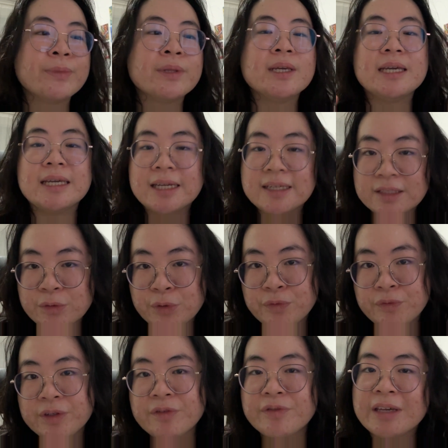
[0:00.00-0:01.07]
in case I don't have
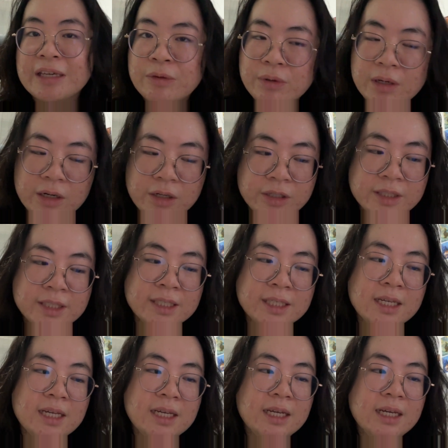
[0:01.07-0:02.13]
enough thank you cards,
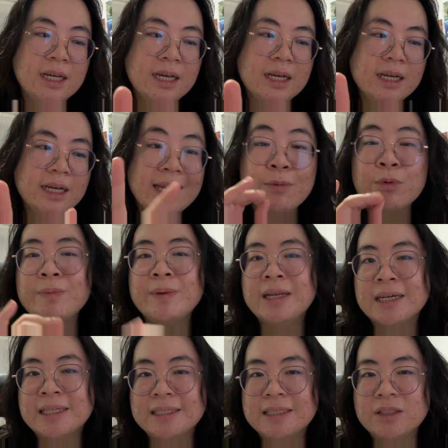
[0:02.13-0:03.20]
it would be
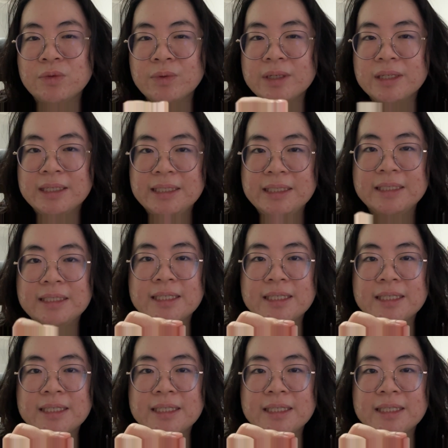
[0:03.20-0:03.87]
nice to at least